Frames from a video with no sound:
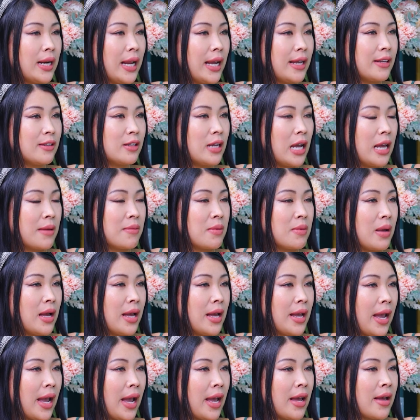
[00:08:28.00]

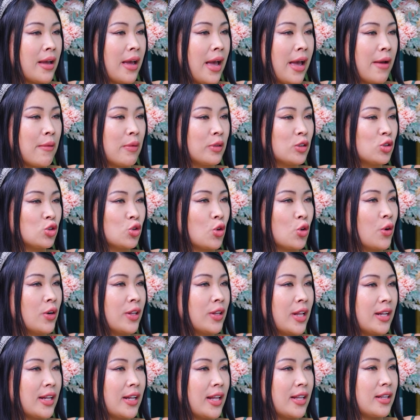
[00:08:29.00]
I was sure
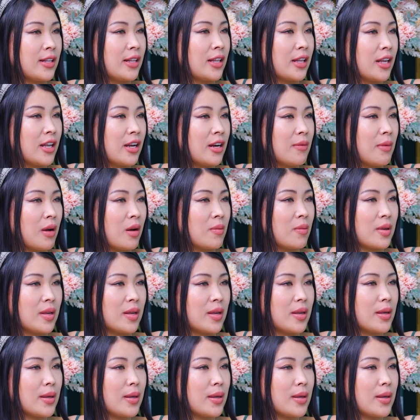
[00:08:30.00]
that he didn't care about me.